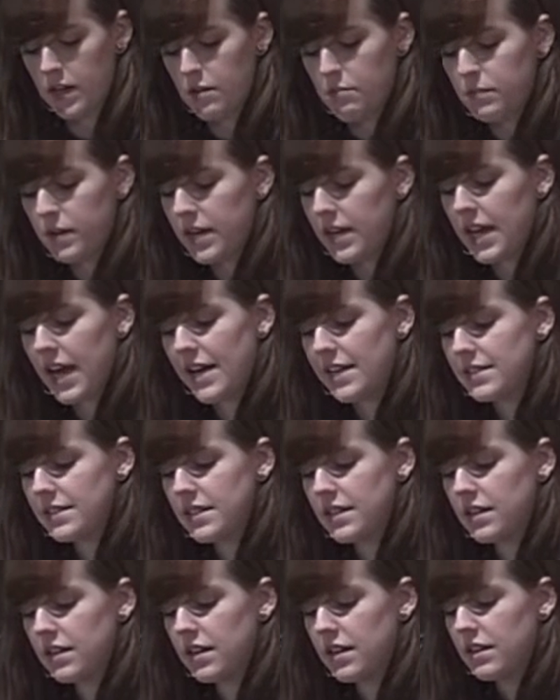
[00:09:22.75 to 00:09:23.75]
But he
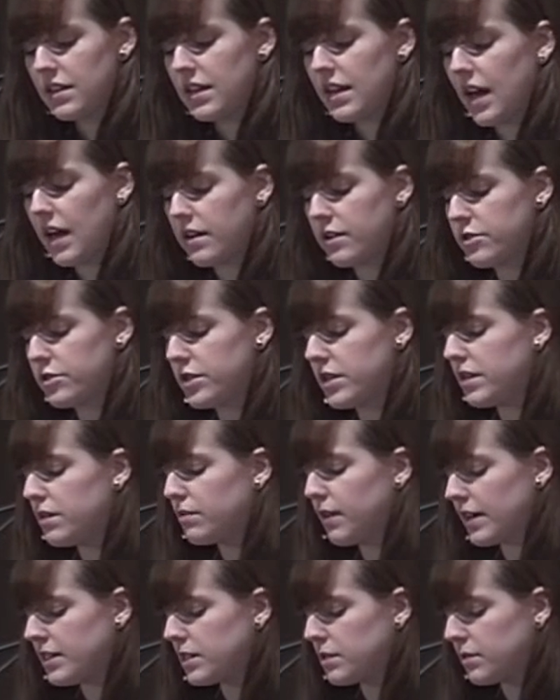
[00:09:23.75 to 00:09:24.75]
hasn't the energy to
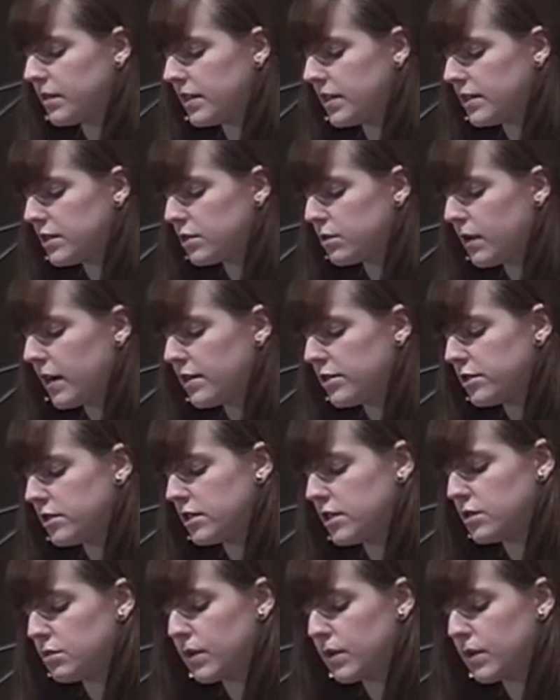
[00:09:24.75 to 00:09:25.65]
wrestle with these questions.